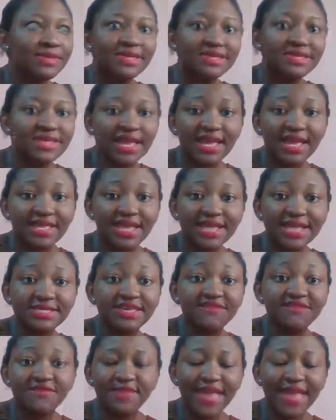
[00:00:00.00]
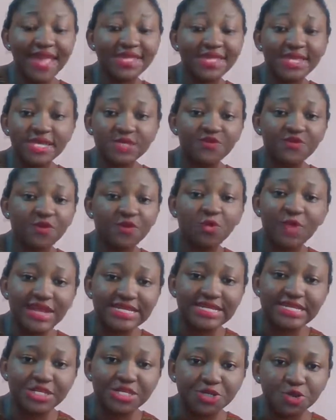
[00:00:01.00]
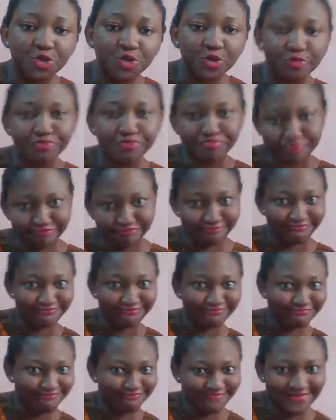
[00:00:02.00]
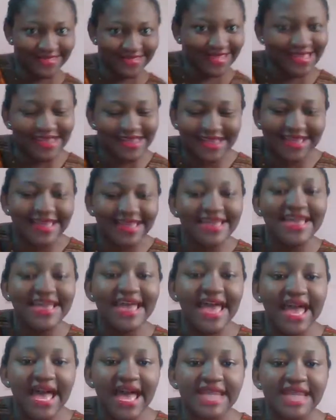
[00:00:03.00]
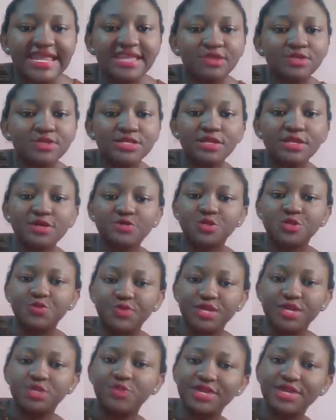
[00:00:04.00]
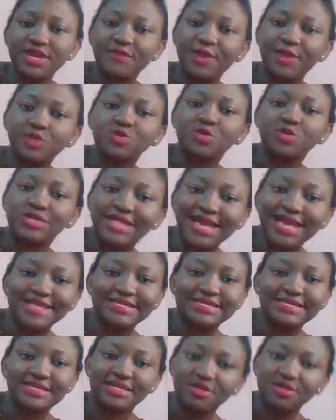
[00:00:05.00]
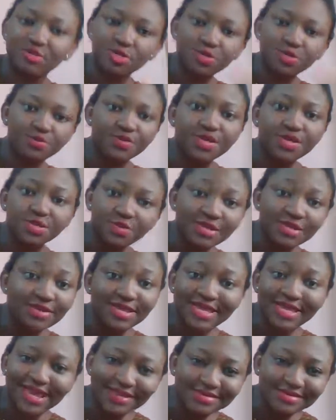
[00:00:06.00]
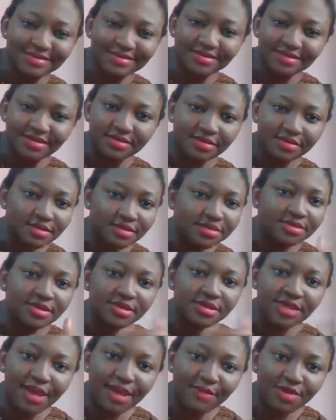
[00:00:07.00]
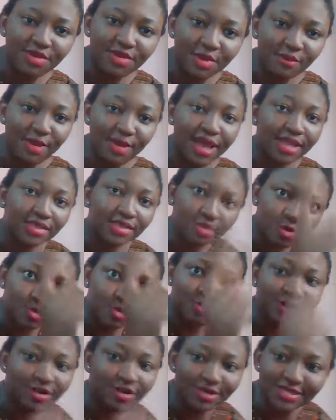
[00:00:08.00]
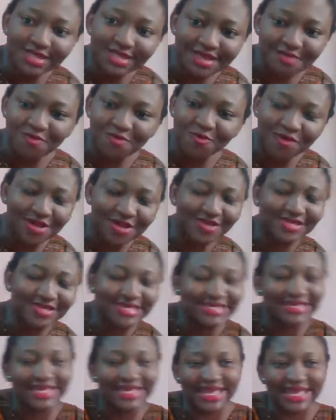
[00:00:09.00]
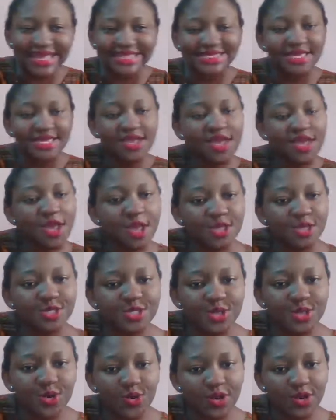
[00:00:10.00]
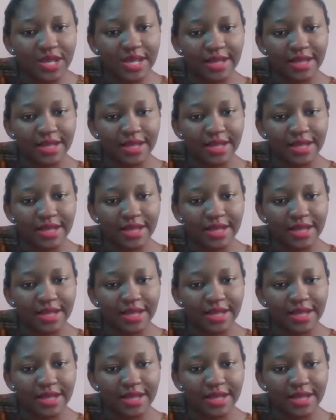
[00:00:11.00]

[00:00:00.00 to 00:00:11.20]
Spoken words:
that's giving me ideas for wedding though. And then there was a lot of space when they're about to dancing. There was space when they were dancing in. The cameraman could record them well. You get so